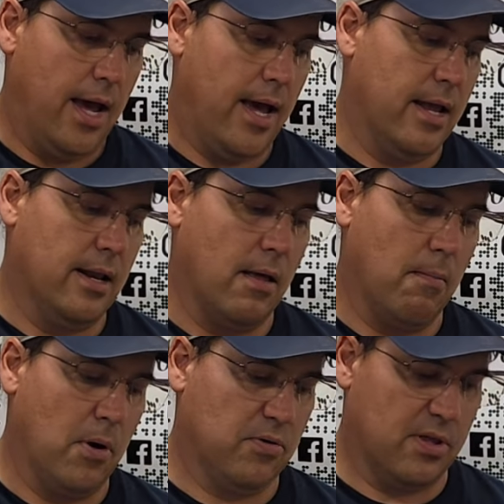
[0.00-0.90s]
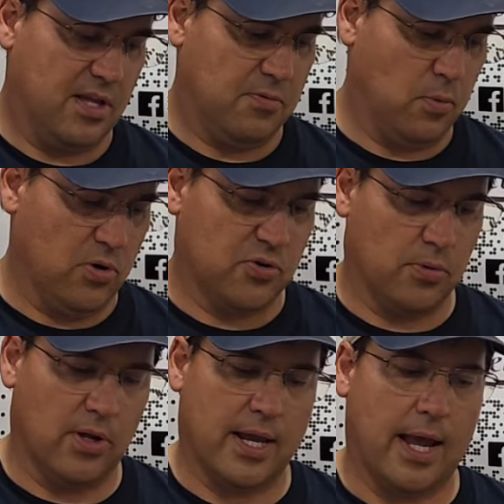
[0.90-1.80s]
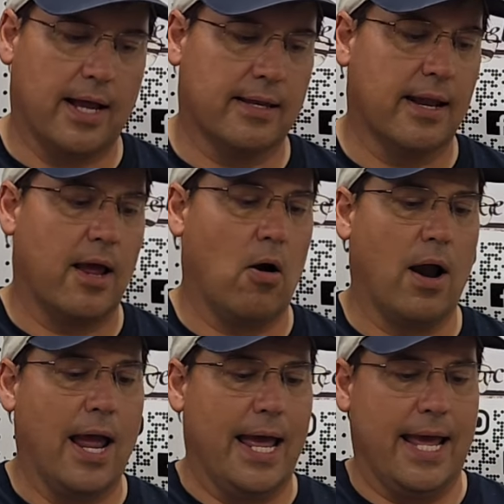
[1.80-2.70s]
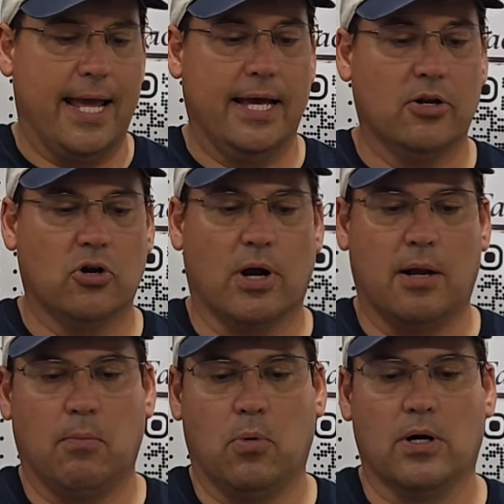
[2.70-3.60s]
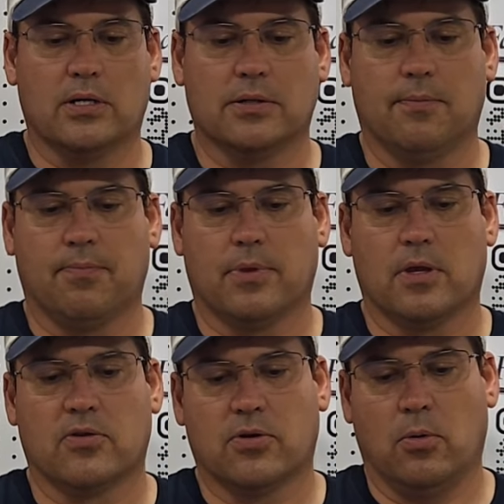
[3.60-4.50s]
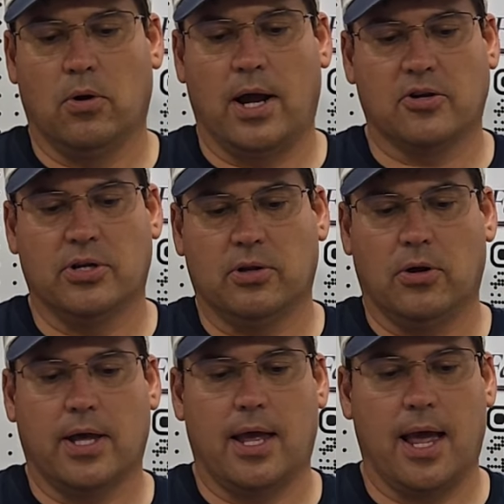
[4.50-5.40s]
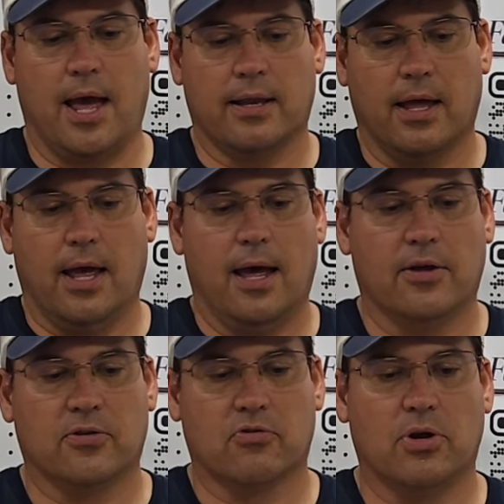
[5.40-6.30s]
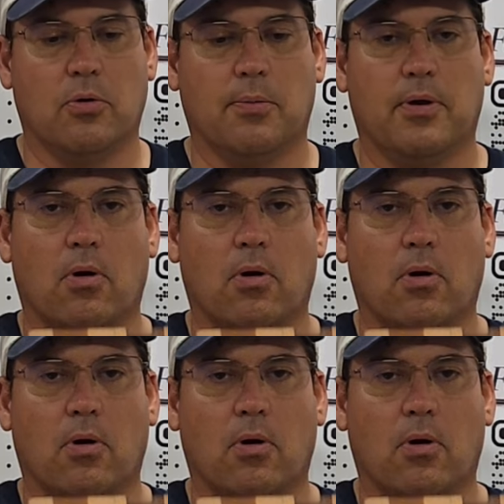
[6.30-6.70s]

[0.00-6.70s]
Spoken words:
And both of these boards we're looking at today are end grain boards. So we're actually looking at, as the tree would be